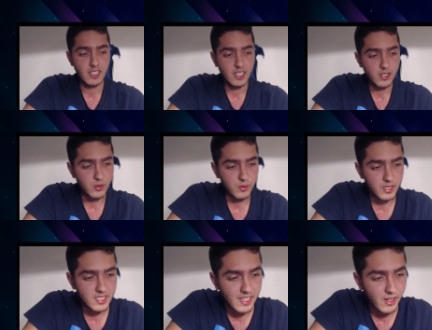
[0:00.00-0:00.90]
So
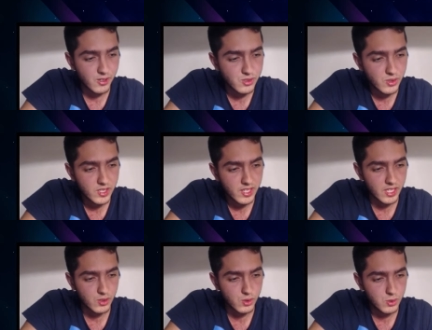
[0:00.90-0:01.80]
it's one hundred
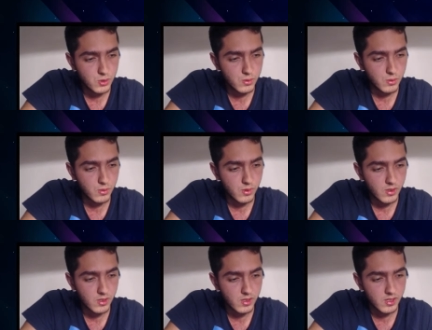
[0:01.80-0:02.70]
and two,
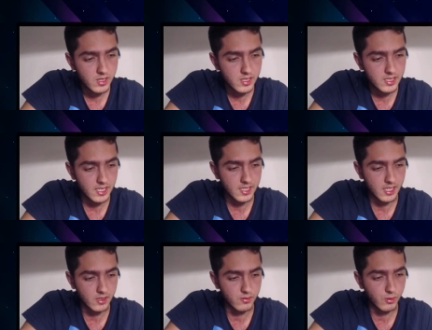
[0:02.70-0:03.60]
the
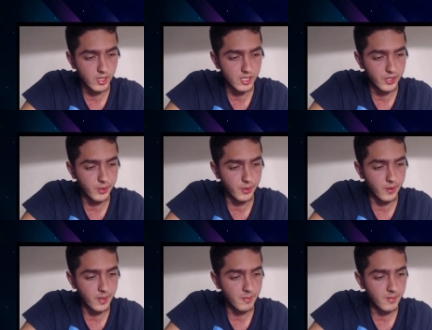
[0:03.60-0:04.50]
attack of White Kieran.
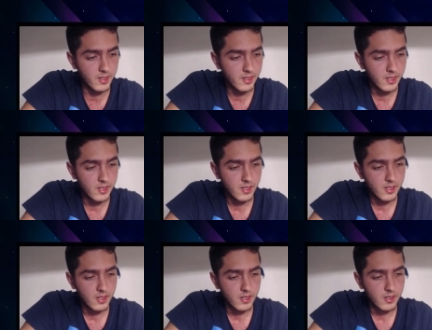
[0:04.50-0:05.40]

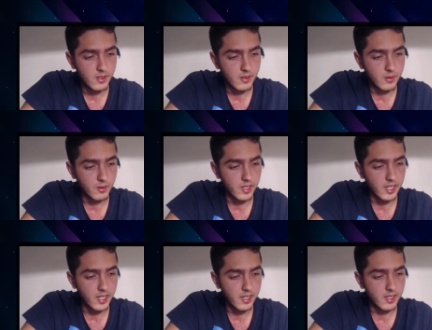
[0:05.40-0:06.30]
Okay,
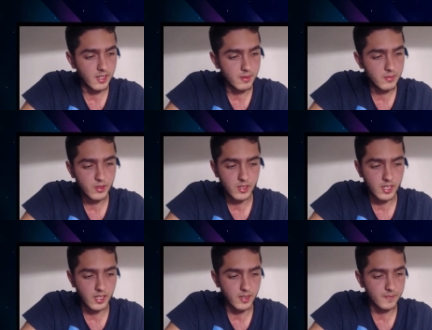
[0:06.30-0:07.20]
I'm gonna
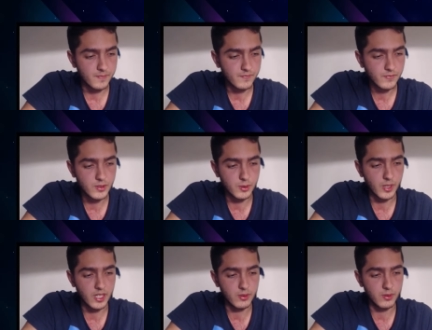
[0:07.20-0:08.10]

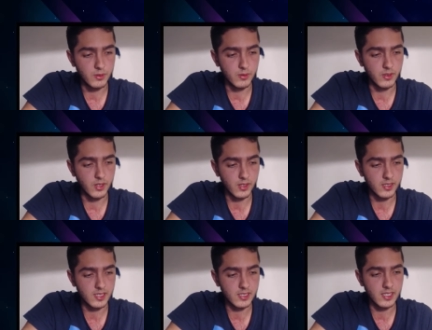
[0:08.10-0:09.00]
try to knock
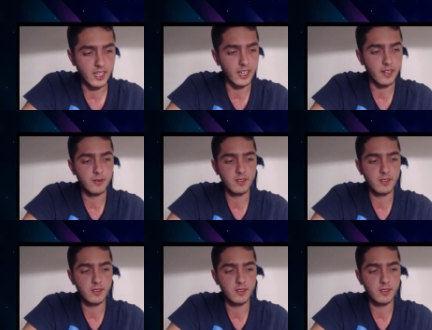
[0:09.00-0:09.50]
this guy out.